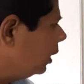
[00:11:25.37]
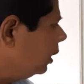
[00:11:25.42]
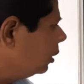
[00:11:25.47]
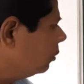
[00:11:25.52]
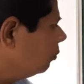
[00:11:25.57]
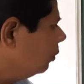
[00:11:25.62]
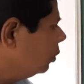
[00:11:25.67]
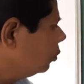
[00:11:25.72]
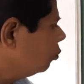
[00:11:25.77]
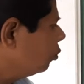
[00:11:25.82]

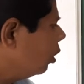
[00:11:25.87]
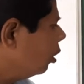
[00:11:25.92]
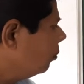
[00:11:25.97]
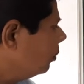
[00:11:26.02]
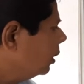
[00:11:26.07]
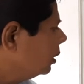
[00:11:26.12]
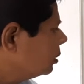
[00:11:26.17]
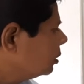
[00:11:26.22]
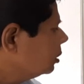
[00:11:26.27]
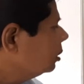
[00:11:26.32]
equal to how
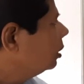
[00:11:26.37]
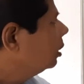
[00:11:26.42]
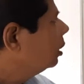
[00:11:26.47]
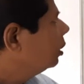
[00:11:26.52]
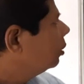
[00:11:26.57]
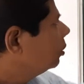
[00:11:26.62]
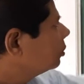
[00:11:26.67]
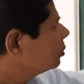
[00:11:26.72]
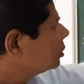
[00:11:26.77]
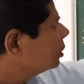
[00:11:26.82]
much?
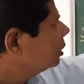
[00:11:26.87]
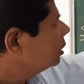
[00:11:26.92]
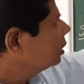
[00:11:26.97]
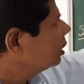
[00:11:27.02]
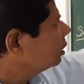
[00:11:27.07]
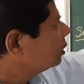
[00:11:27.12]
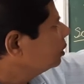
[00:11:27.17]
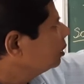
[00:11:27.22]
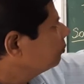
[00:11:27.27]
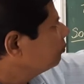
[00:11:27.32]
See here
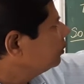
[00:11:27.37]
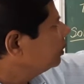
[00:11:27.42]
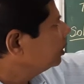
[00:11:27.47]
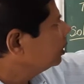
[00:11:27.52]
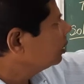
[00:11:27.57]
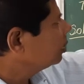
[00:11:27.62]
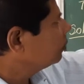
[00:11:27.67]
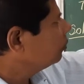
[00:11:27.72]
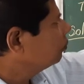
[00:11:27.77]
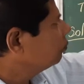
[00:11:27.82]
in the
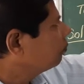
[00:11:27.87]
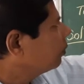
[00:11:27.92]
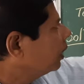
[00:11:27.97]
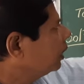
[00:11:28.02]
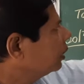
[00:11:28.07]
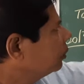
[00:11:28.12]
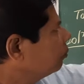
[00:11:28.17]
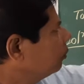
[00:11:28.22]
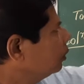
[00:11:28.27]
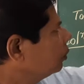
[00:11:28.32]
figure, y
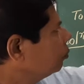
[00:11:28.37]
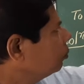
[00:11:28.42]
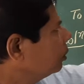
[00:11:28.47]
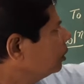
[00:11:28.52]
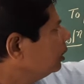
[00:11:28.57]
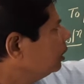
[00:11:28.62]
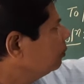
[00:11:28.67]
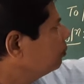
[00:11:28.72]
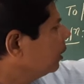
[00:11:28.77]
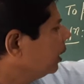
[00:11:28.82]
equal to
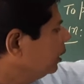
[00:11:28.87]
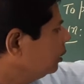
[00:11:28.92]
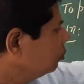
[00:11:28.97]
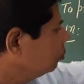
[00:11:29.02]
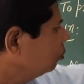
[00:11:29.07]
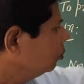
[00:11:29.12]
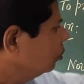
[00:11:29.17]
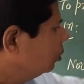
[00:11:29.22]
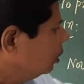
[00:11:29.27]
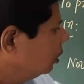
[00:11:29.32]
d by
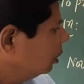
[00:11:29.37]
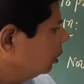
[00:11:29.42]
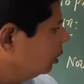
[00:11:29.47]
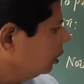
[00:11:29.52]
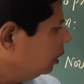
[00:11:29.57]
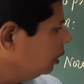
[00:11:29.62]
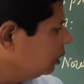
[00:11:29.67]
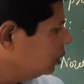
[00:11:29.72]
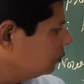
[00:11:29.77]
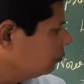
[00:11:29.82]
2,
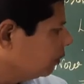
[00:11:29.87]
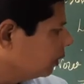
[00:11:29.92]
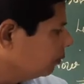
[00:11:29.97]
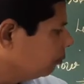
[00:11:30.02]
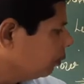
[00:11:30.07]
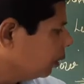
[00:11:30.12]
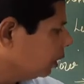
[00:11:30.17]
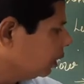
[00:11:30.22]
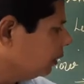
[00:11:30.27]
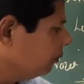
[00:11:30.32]
d is
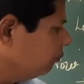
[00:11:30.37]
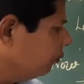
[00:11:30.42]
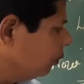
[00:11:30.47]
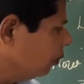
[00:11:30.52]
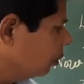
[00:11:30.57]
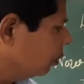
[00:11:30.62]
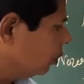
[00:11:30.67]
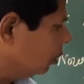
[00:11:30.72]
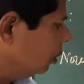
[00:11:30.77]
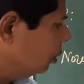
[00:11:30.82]

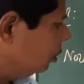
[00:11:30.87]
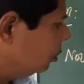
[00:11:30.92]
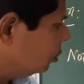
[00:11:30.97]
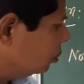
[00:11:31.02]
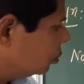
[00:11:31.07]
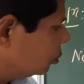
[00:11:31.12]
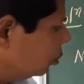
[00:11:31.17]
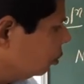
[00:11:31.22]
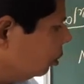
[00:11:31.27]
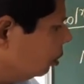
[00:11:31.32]
144.
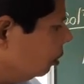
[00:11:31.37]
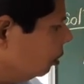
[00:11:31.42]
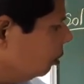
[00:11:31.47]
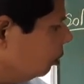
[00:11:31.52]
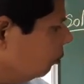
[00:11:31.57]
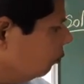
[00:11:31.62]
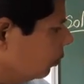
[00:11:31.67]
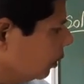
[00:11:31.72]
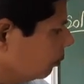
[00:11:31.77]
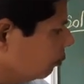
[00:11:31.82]
So,
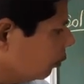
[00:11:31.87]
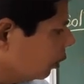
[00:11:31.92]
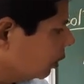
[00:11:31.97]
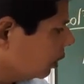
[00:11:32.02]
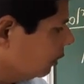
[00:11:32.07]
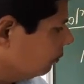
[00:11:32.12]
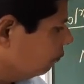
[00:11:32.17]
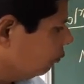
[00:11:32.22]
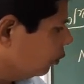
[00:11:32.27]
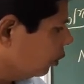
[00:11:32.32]

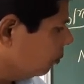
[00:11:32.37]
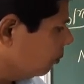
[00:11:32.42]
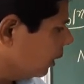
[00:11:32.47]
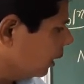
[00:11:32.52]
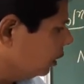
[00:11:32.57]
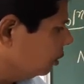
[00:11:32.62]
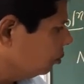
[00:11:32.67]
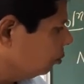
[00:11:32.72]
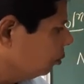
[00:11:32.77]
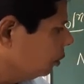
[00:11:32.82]
144 by
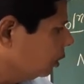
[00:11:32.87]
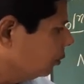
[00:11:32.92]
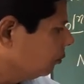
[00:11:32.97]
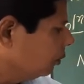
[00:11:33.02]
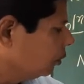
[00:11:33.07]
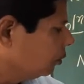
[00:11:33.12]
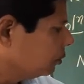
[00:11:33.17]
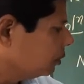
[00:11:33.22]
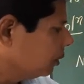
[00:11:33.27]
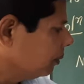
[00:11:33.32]
2 equal
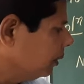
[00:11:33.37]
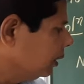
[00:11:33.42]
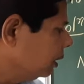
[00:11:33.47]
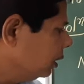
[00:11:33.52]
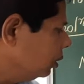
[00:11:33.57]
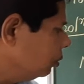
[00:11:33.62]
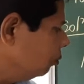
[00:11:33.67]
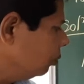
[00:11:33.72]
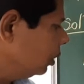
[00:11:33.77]
to 72